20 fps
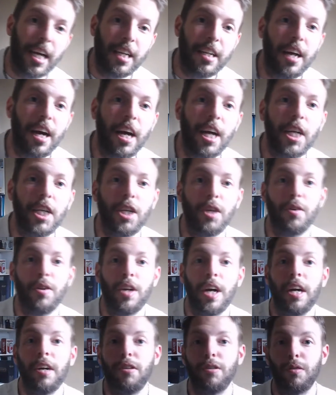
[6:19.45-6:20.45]
Taiju.
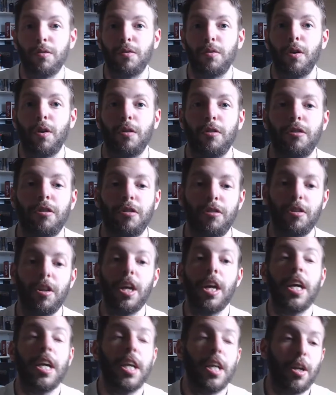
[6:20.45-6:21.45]
Taiju, of course, just,
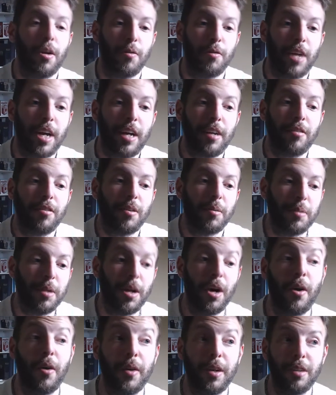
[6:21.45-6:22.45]
you know, takes the
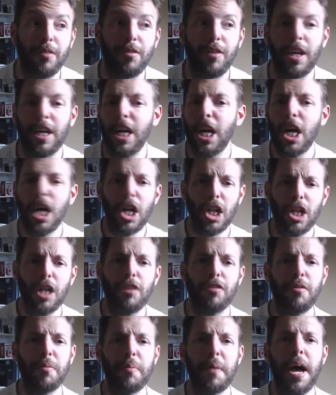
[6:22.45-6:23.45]
blow, and he's like,
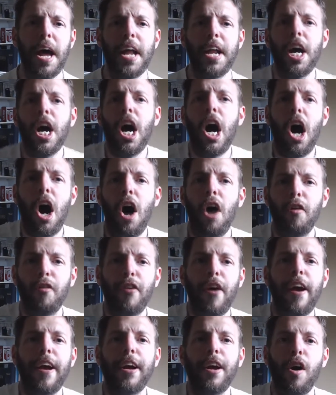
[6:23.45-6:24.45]
listen, man, I'll
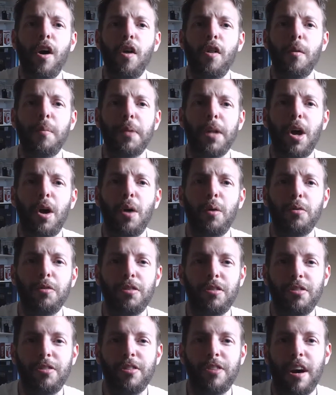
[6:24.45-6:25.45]
take all the blows
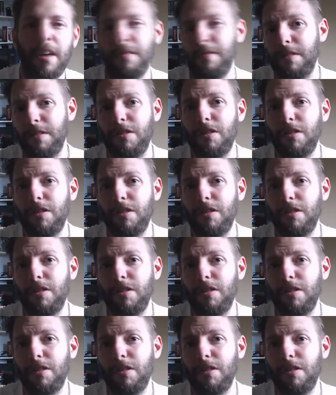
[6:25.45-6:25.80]
and stuff.